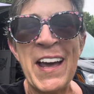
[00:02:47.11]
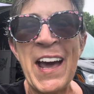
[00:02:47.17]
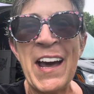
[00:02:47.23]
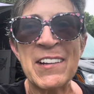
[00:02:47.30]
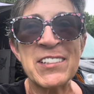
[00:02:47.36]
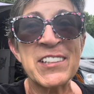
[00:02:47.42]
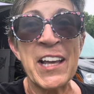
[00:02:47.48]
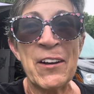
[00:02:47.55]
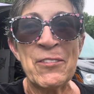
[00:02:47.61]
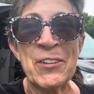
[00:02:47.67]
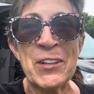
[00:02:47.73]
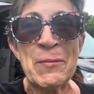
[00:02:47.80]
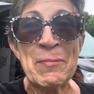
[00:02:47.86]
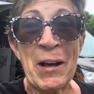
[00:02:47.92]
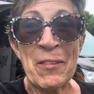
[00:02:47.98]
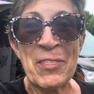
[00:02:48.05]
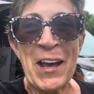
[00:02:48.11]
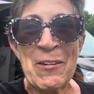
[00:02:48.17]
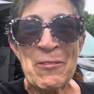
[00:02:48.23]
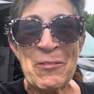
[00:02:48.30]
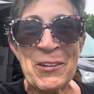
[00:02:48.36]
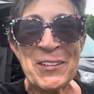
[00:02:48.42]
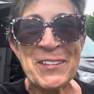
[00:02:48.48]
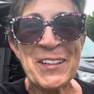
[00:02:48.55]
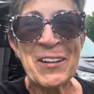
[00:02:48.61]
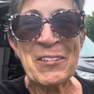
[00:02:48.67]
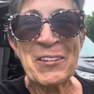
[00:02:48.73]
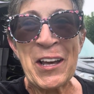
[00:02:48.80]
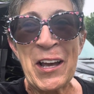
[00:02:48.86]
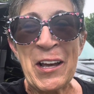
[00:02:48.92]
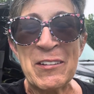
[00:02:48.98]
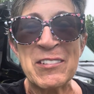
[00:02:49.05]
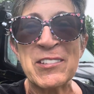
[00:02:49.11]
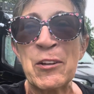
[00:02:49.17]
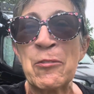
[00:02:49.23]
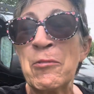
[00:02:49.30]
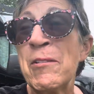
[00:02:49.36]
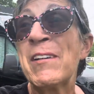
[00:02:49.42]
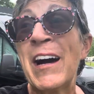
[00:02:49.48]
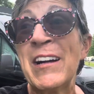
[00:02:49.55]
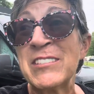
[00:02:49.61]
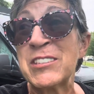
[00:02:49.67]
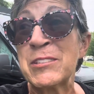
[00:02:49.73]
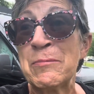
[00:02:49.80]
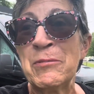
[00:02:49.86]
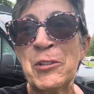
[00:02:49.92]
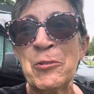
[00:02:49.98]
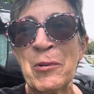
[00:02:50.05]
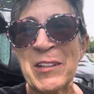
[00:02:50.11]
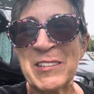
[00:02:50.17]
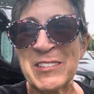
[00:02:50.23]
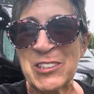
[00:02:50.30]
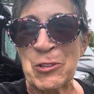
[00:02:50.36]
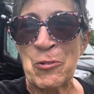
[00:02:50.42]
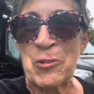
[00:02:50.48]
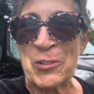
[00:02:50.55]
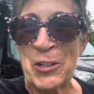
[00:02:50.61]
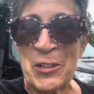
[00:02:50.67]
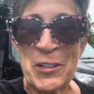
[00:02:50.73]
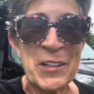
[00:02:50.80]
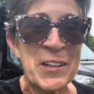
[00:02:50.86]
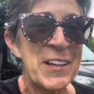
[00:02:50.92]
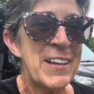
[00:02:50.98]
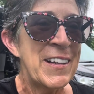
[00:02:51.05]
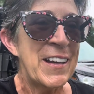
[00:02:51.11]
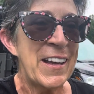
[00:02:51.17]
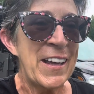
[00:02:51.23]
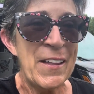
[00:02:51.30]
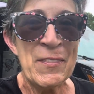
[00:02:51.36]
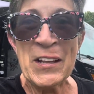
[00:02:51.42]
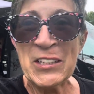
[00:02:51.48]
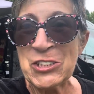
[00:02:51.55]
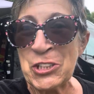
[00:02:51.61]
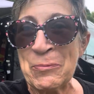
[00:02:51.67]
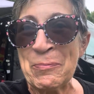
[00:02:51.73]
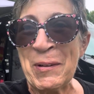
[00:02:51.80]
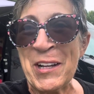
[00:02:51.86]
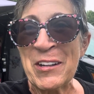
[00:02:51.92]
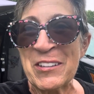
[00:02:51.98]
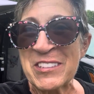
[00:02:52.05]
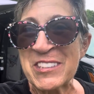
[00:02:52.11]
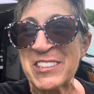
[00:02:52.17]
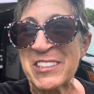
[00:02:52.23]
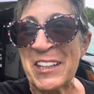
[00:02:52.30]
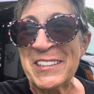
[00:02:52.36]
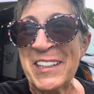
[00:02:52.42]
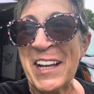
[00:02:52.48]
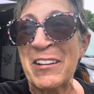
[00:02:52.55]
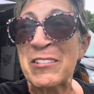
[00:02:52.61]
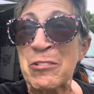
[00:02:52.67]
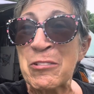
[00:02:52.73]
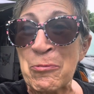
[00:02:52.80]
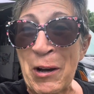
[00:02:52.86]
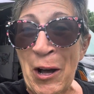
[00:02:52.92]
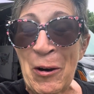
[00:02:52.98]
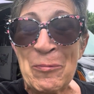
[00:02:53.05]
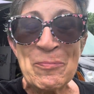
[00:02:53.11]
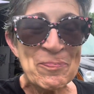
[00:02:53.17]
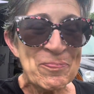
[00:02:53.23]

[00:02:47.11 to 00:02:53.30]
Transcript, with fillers: Ask Kevin about that one. Okay, so we've got some new ones ordered and they should be here Sunday as well.